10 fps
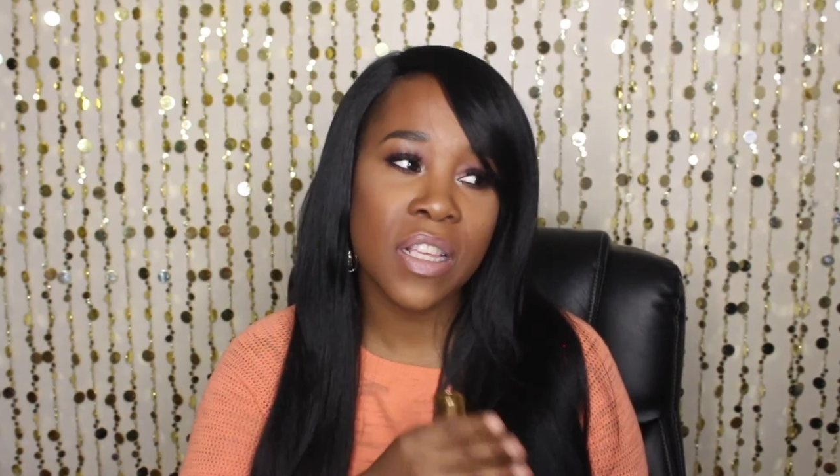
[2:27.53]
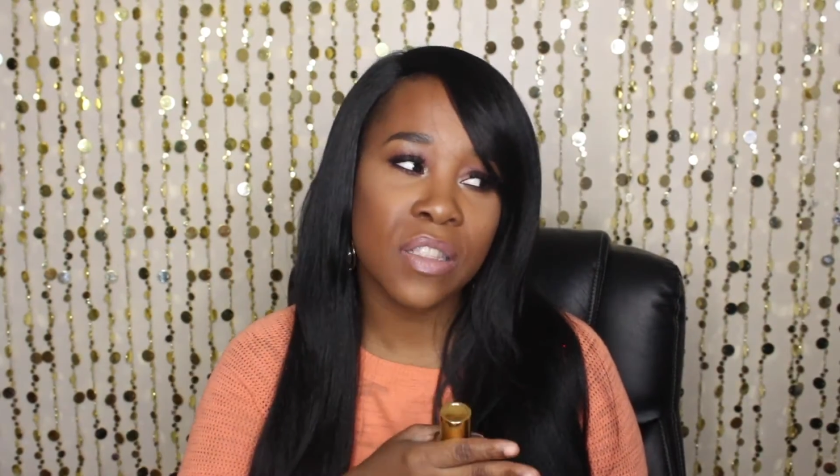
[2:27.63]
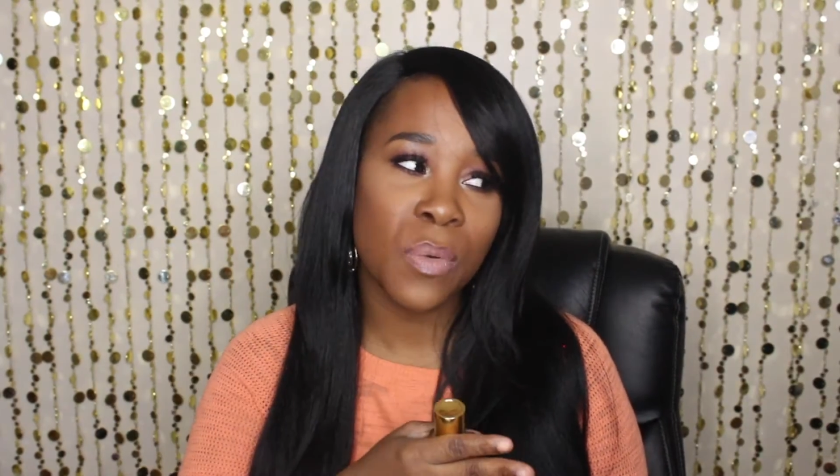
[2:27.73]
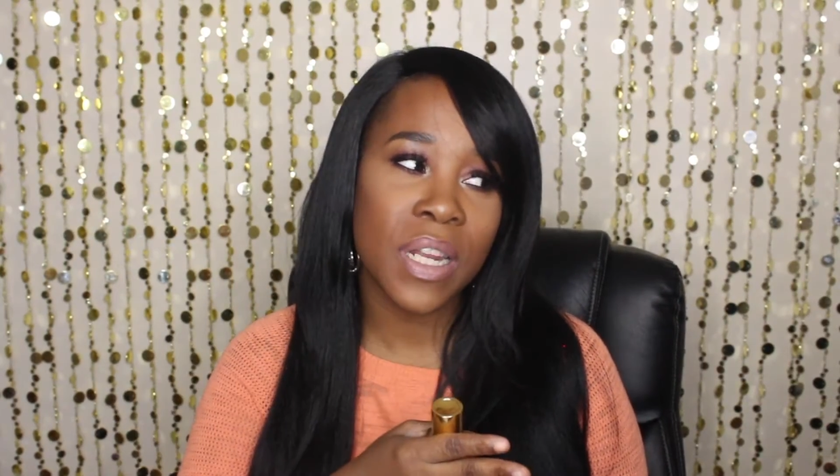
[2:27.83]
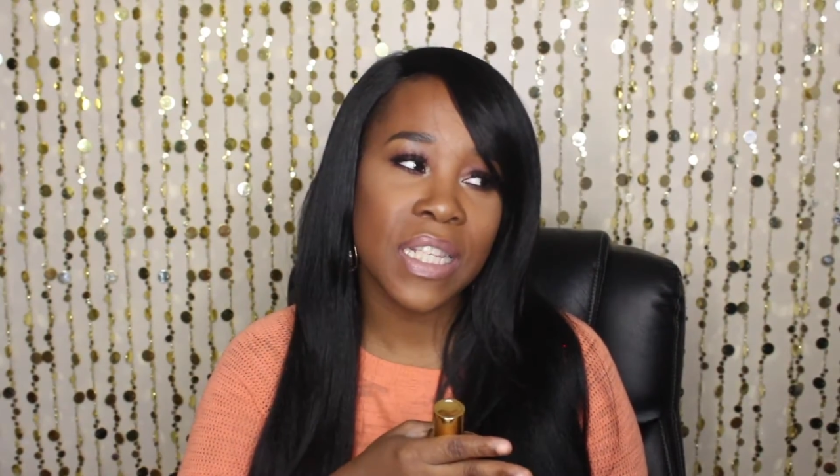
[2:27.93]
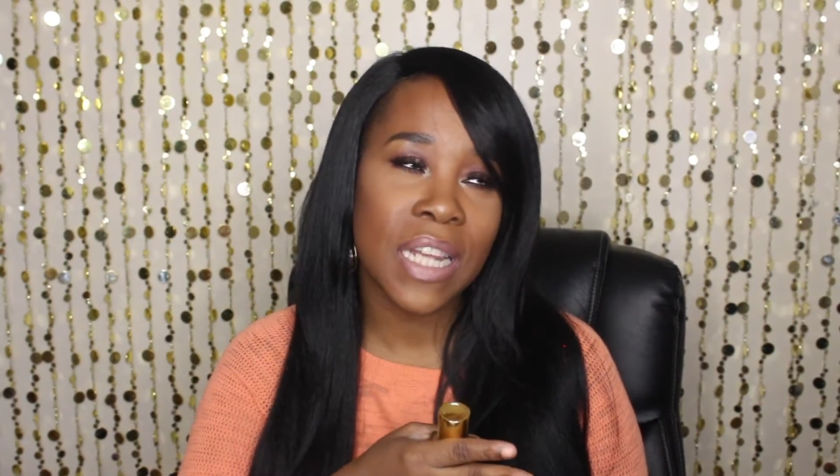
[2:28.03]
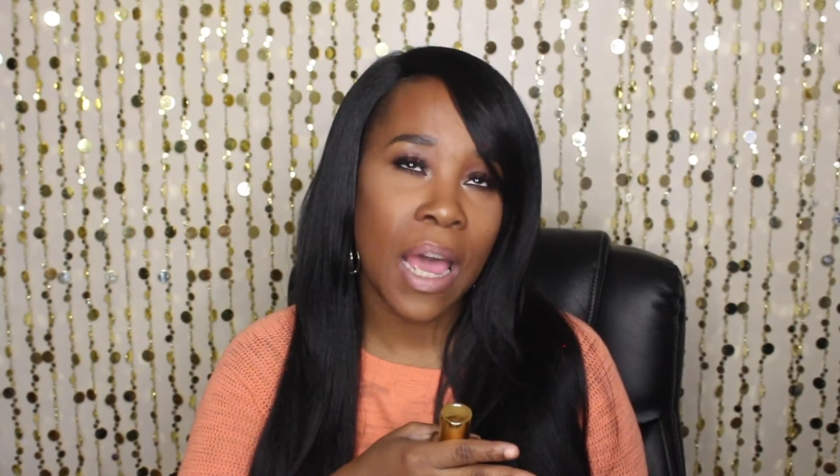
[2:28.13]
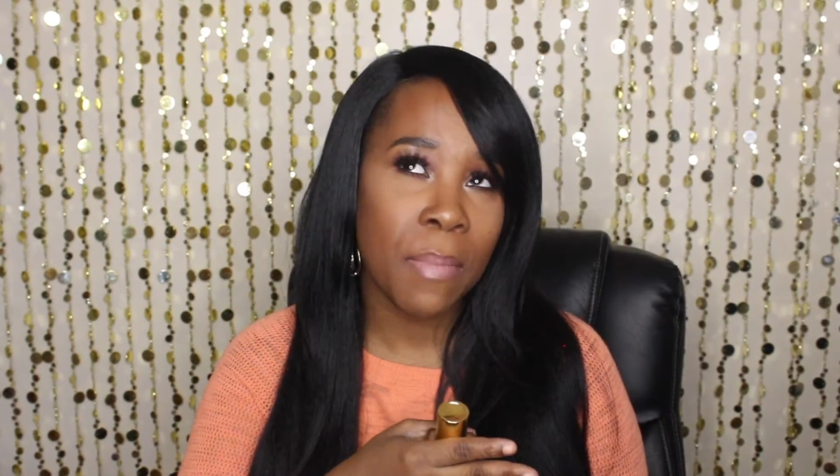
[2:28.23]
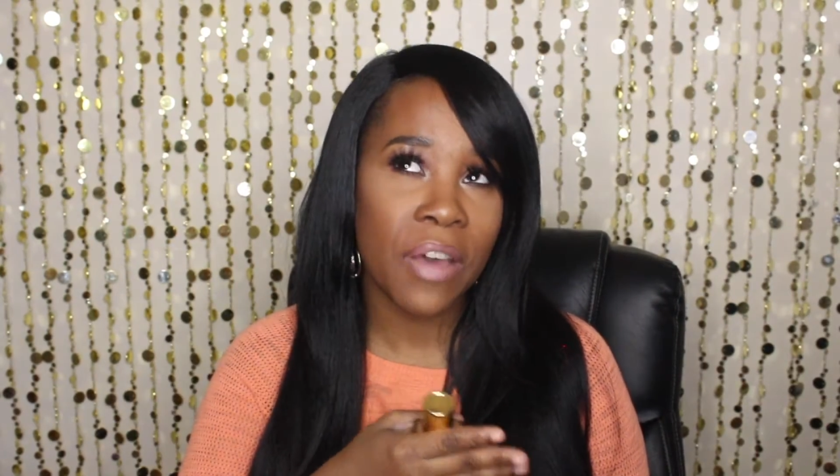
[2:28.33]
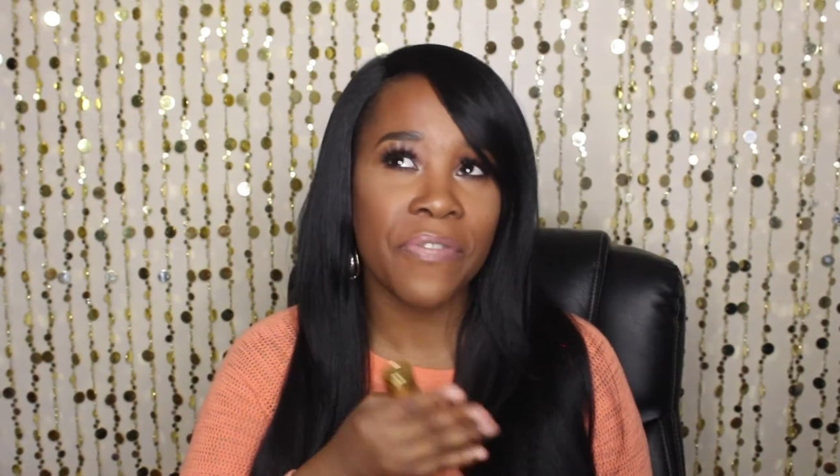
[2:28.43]
this one is
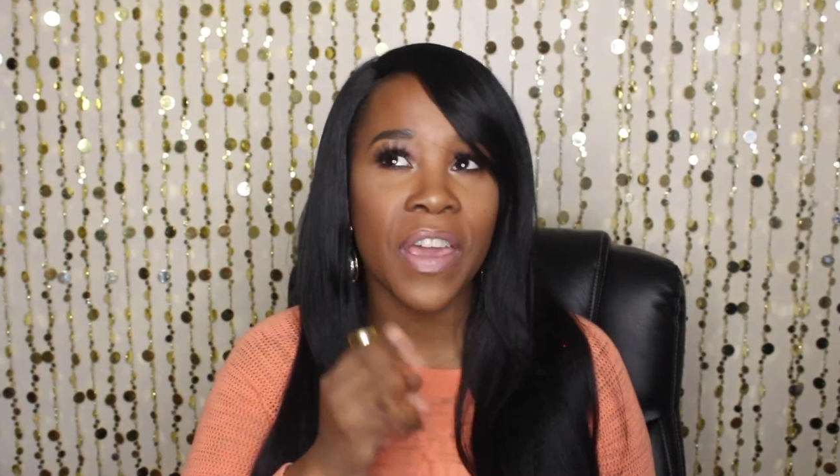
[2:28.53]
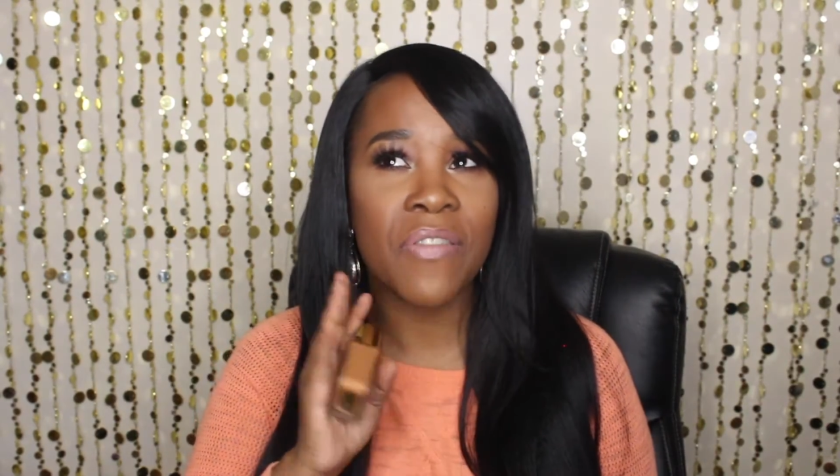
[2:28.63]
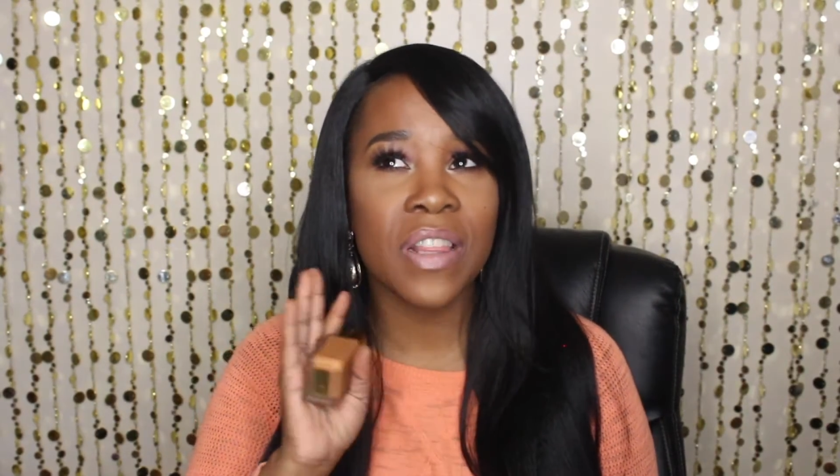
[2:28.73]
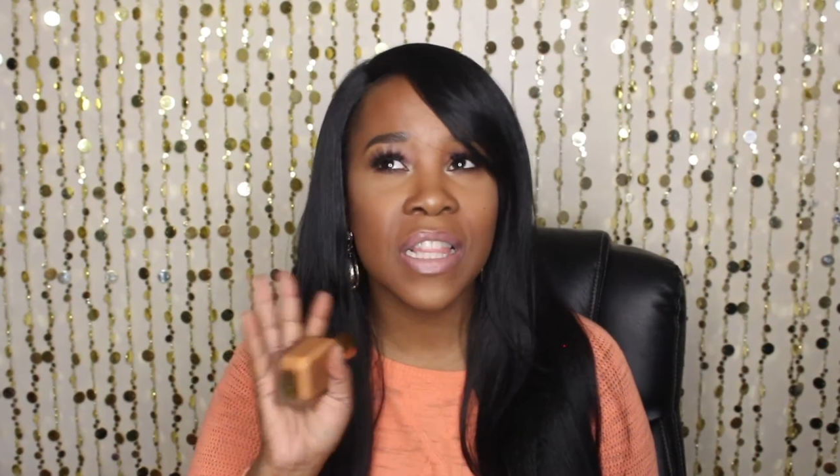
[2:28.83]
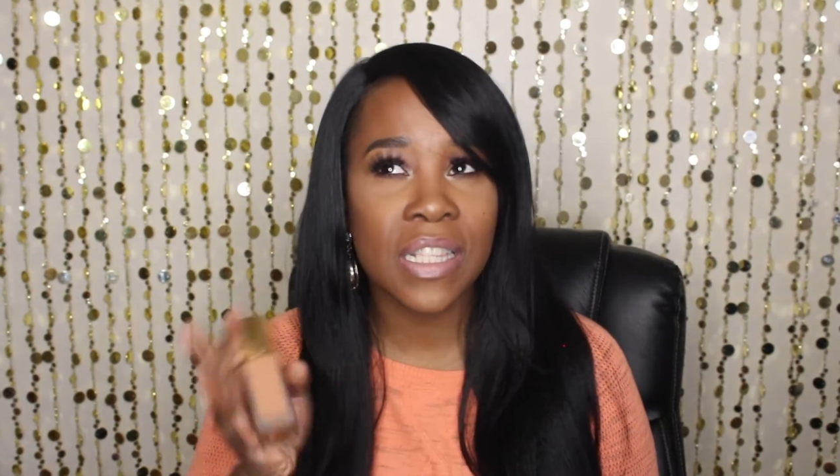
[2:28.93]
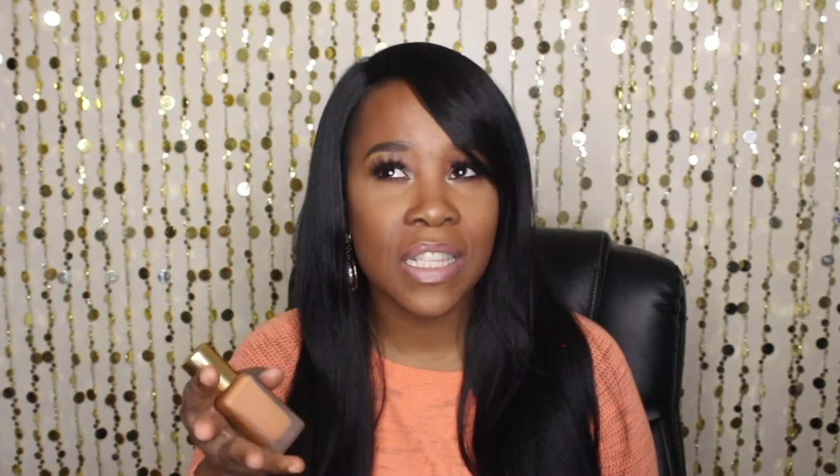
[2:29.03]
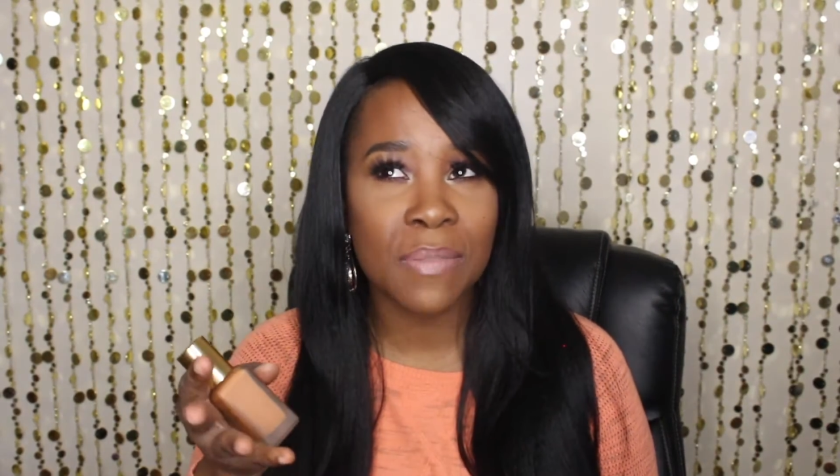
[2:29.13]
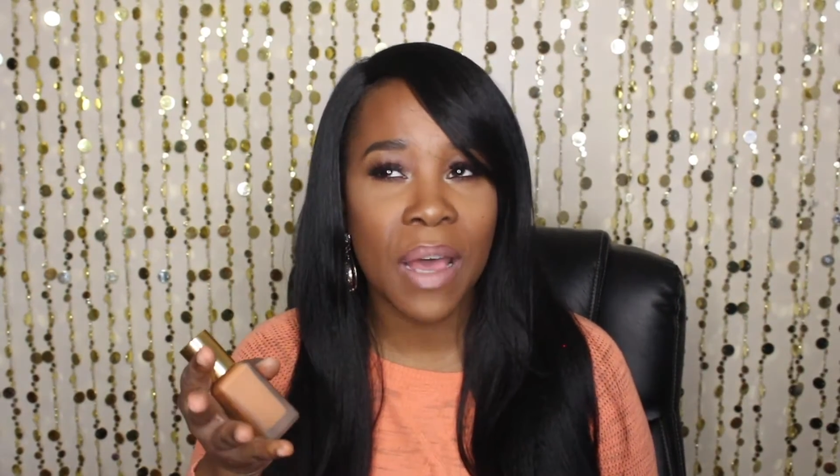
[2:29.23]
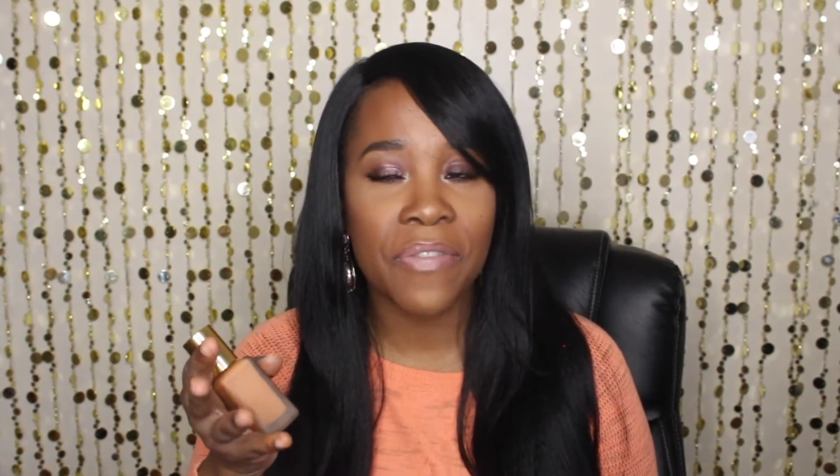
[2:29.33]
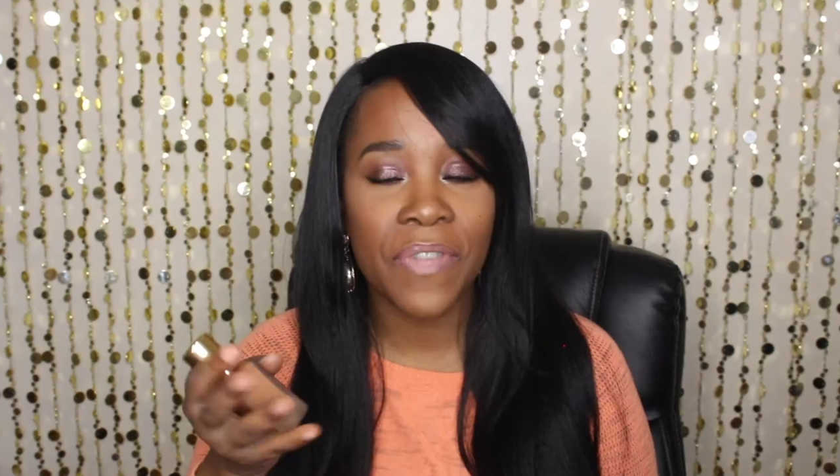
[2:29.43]
not my favorite, this is
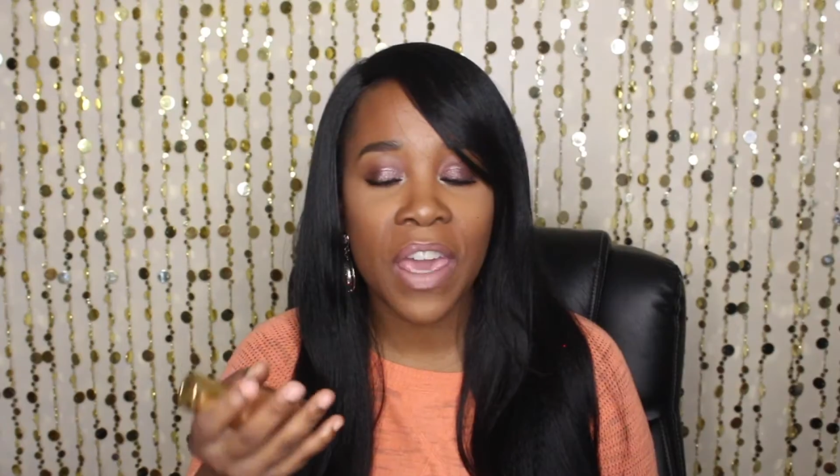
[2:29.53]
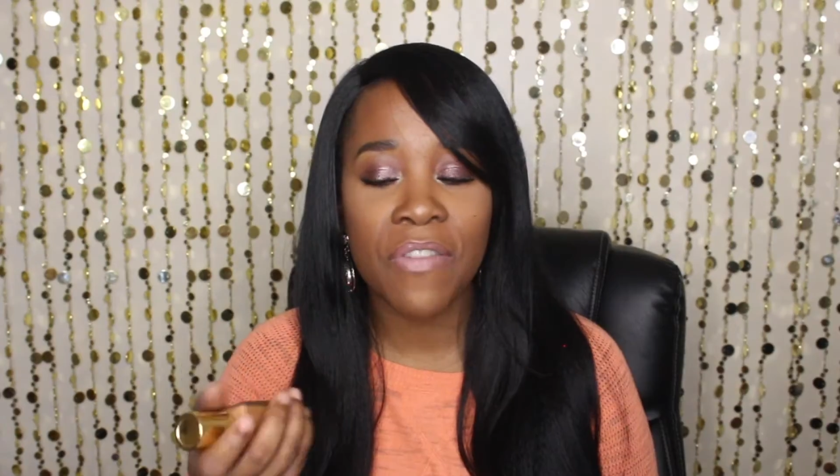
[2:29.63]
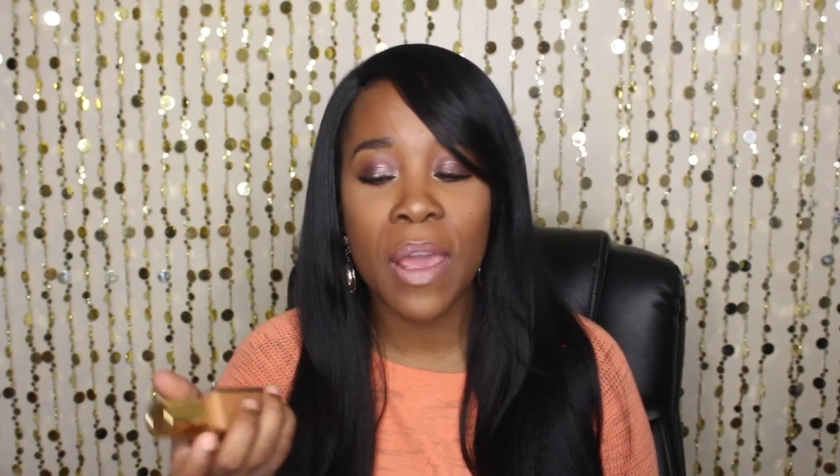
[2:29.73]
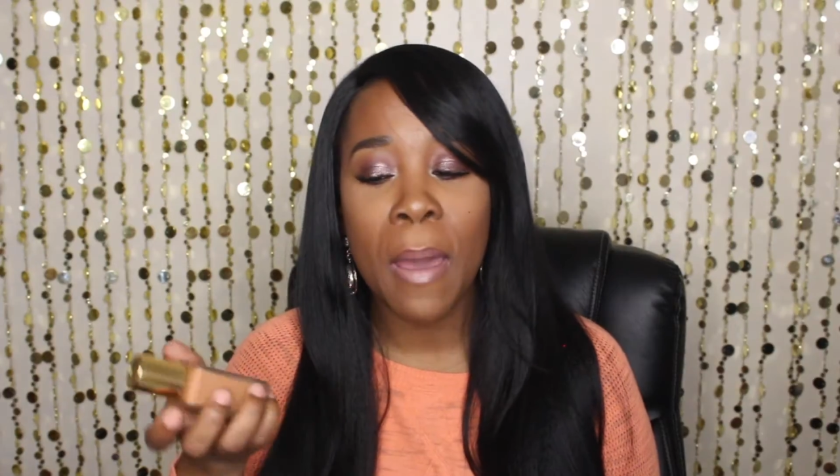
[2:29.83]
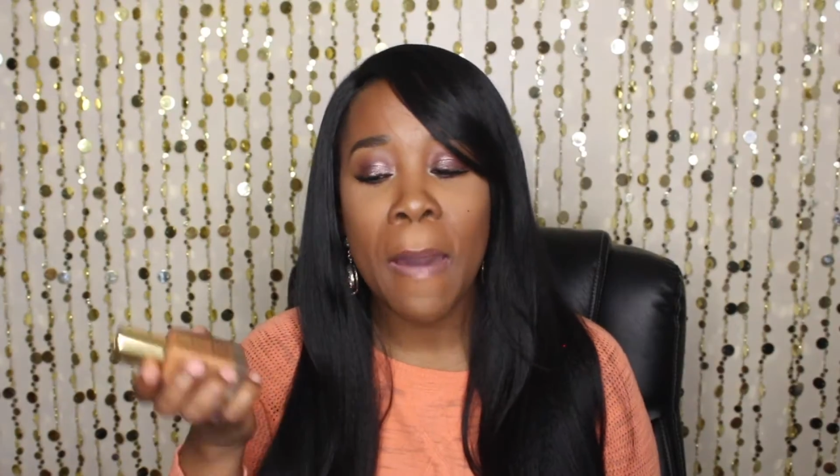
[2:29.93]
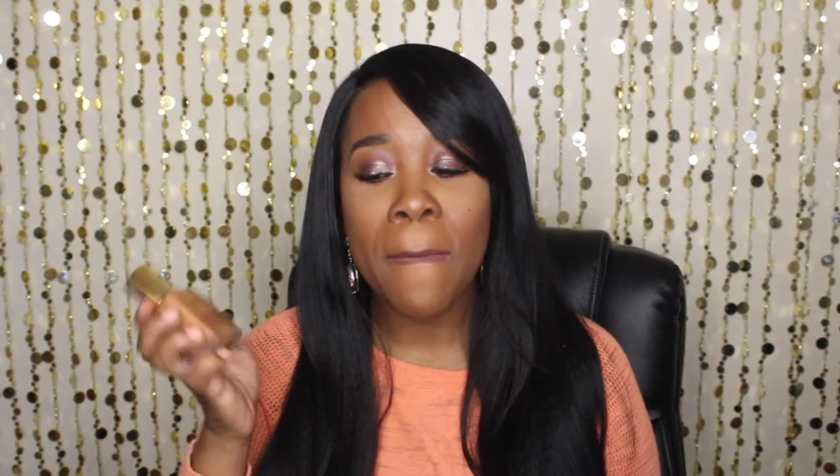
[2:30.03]
my favorite,